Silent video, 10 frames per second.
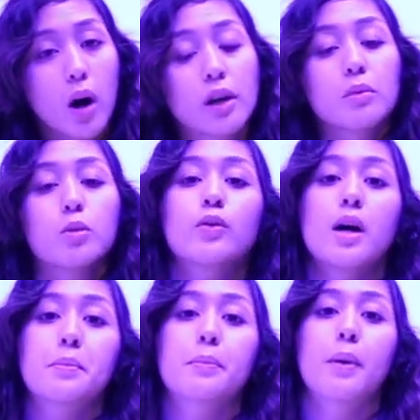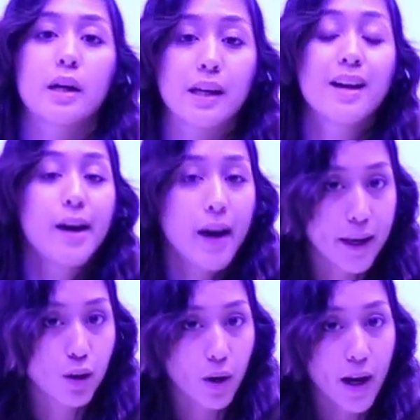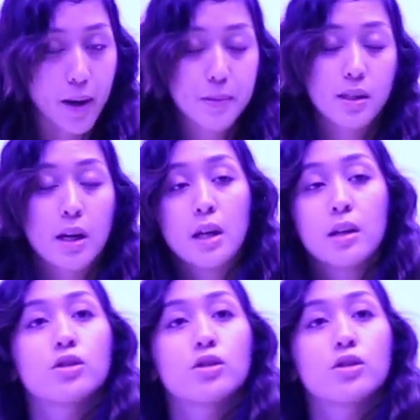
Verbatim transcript: but you are gonna move your upper body and your hips.